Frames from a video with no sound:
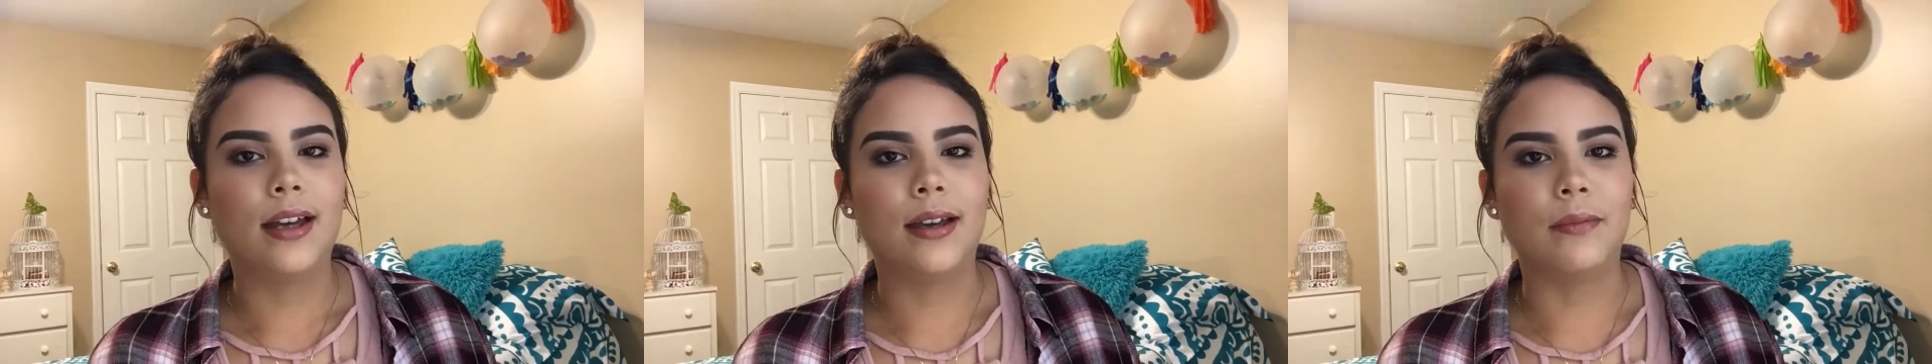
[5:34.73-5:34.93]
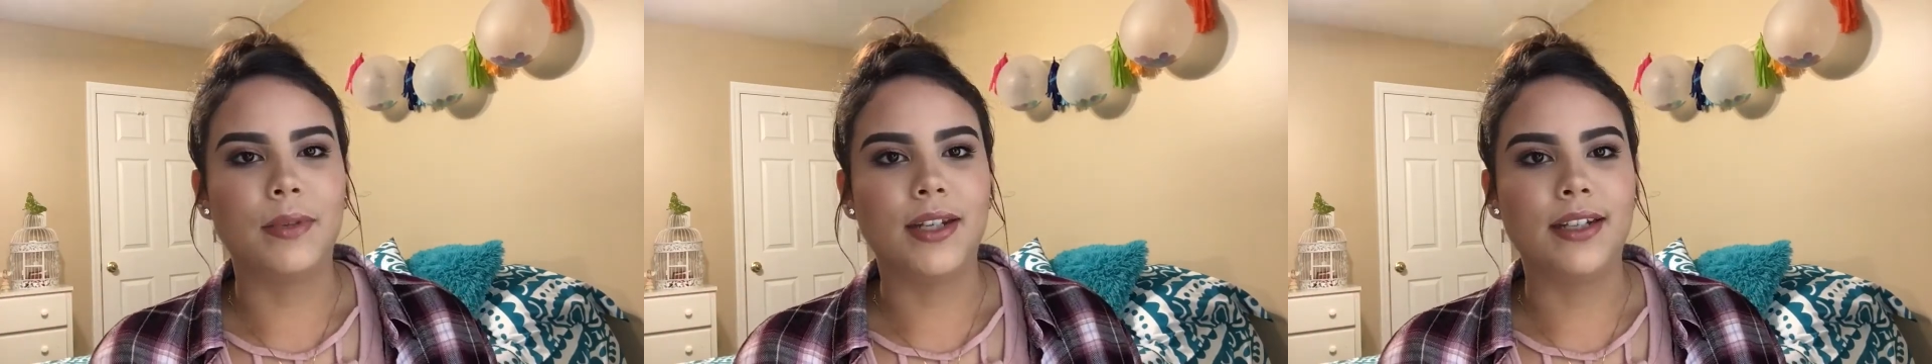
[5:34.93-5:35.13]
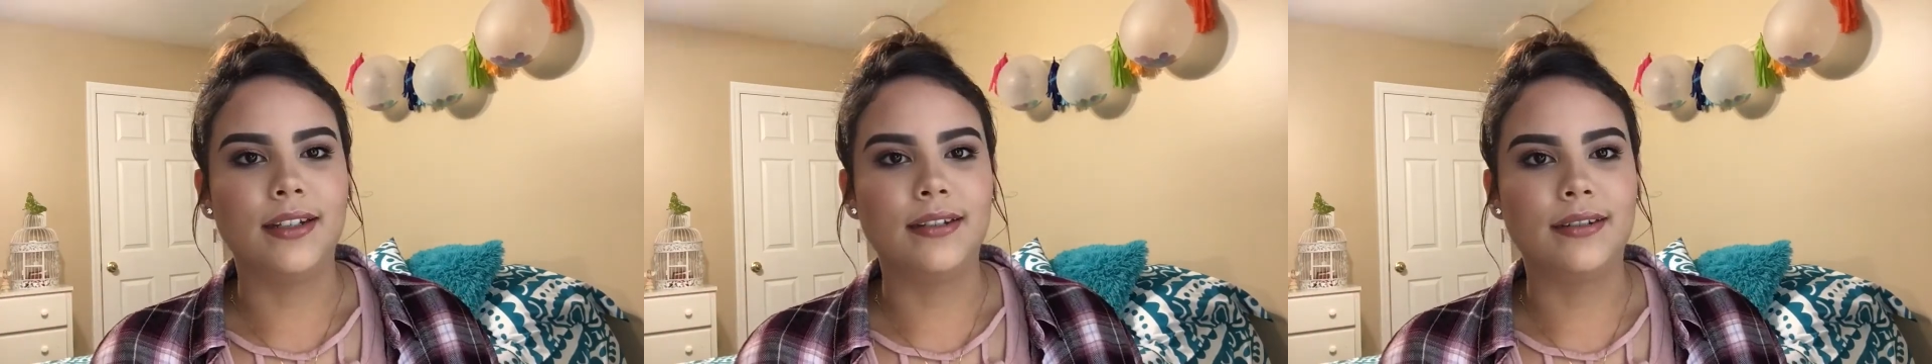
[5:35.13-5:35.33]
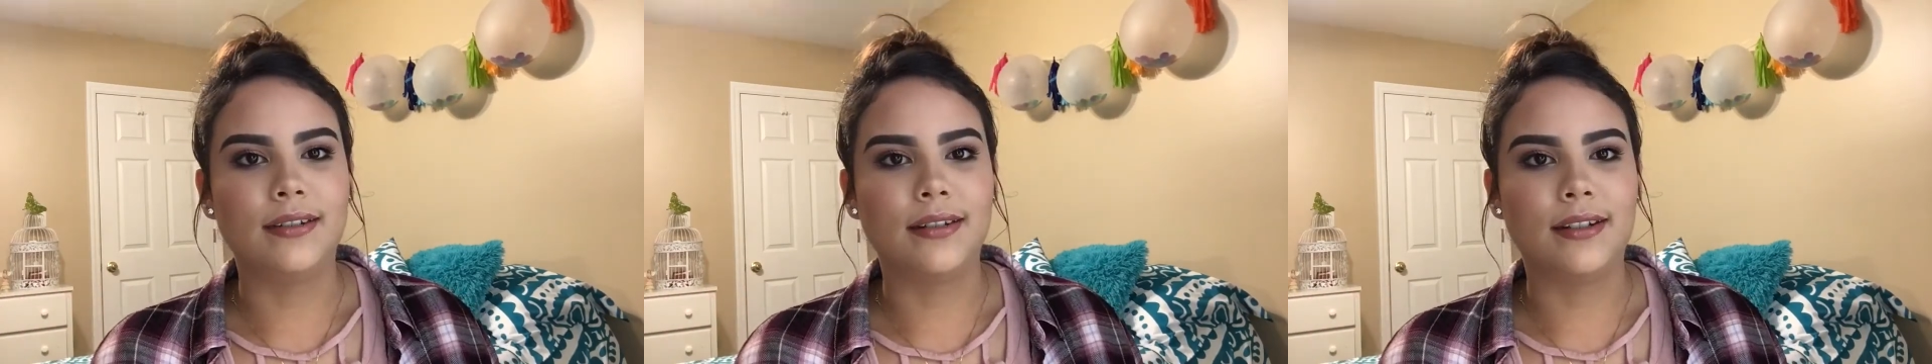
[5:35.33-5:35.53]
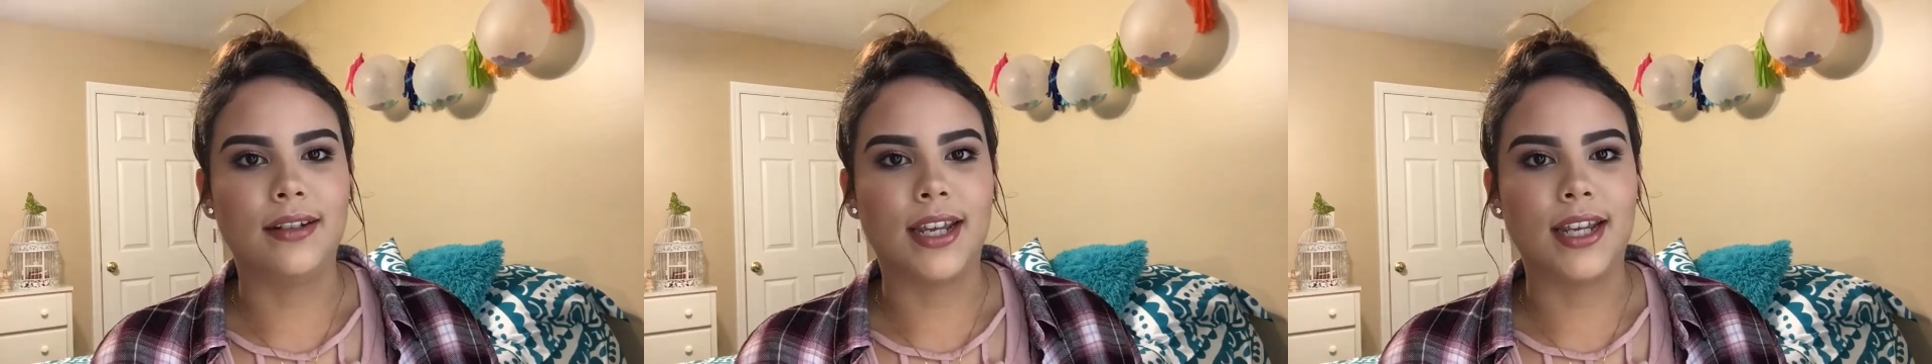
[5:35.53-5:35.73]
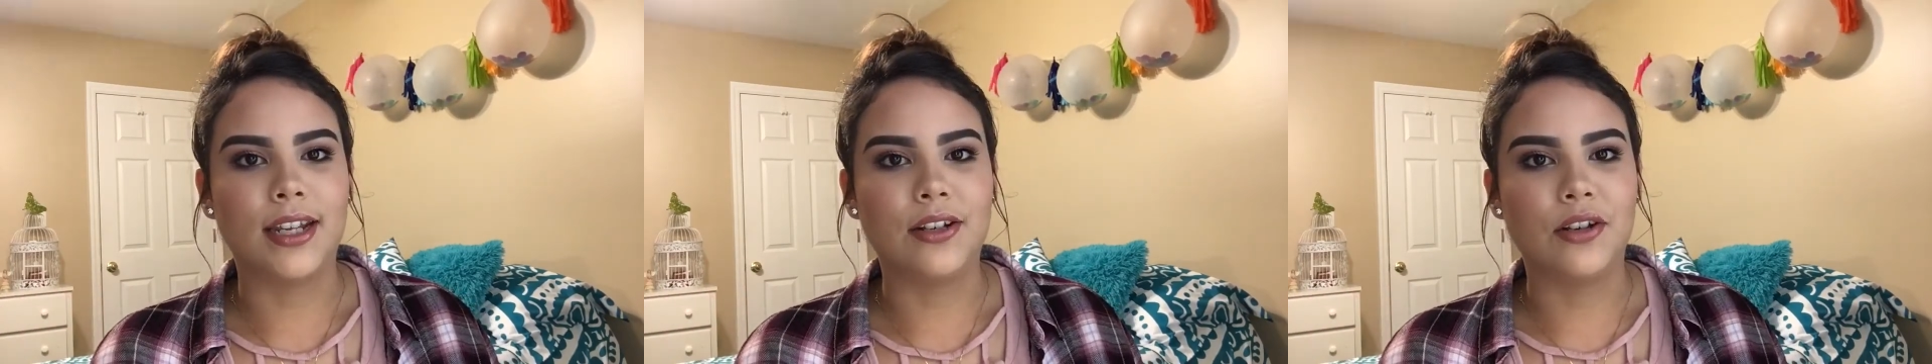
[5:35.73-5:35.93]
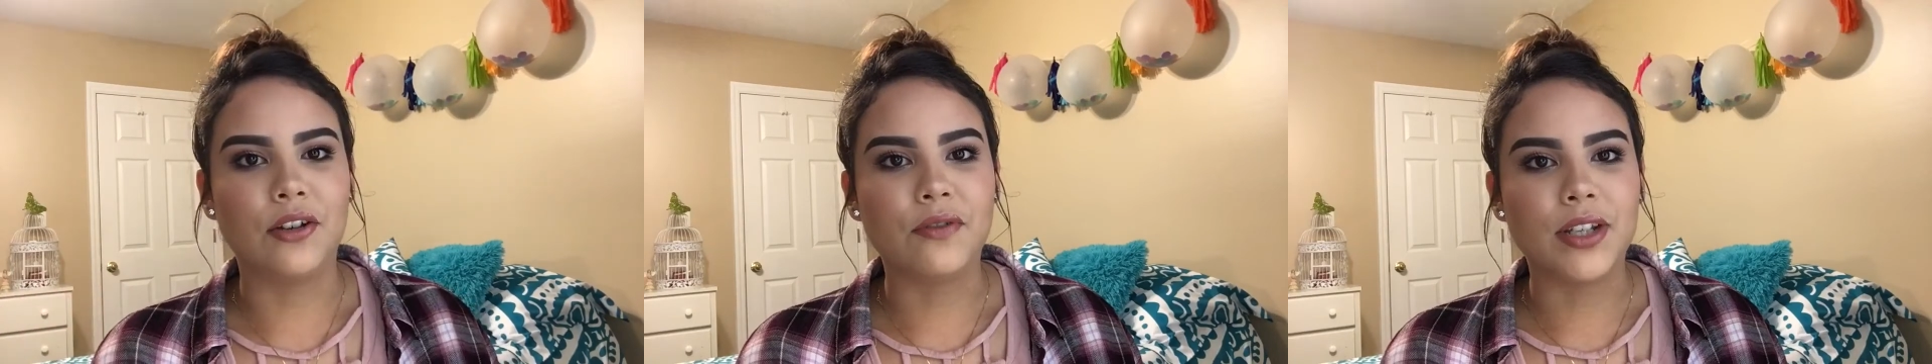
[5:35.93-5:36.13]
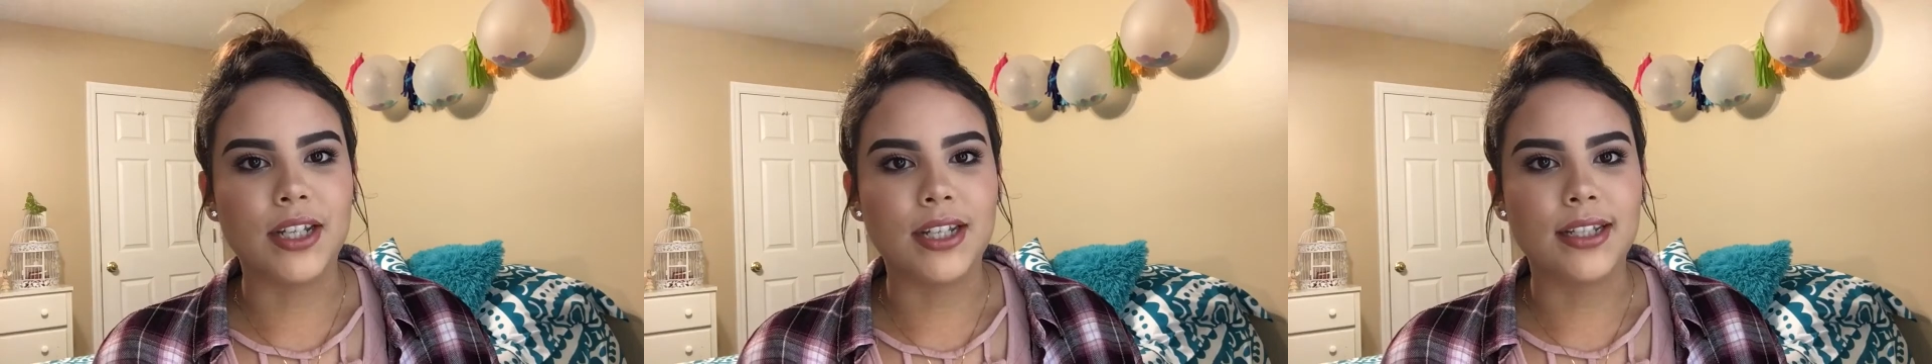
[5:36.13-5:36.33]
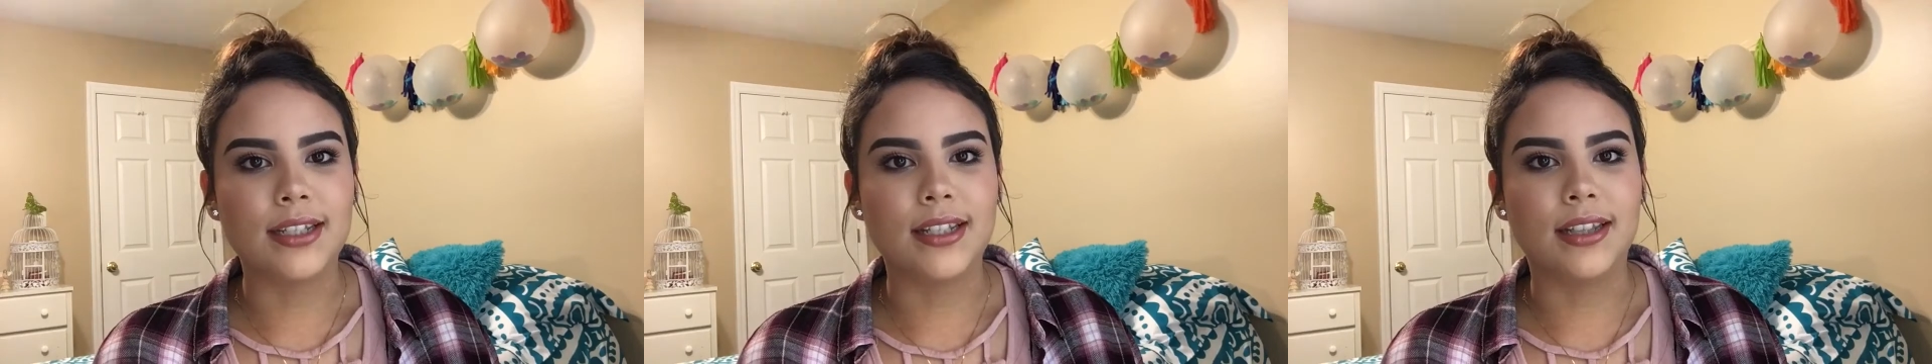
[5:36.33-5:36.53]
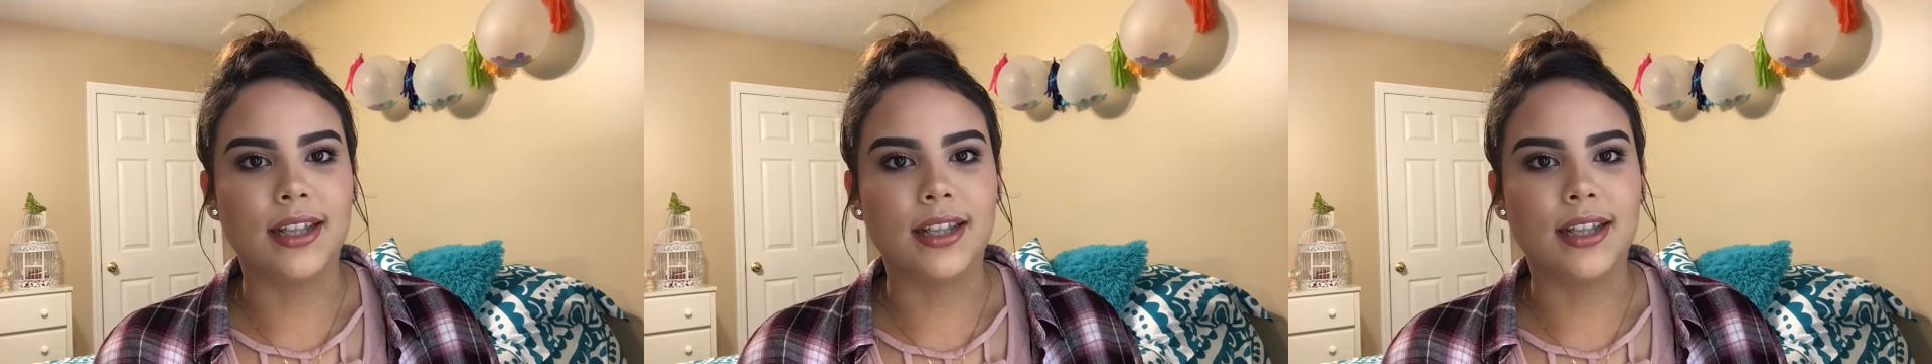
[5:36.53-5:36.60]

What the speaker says: I mean, I get nervous,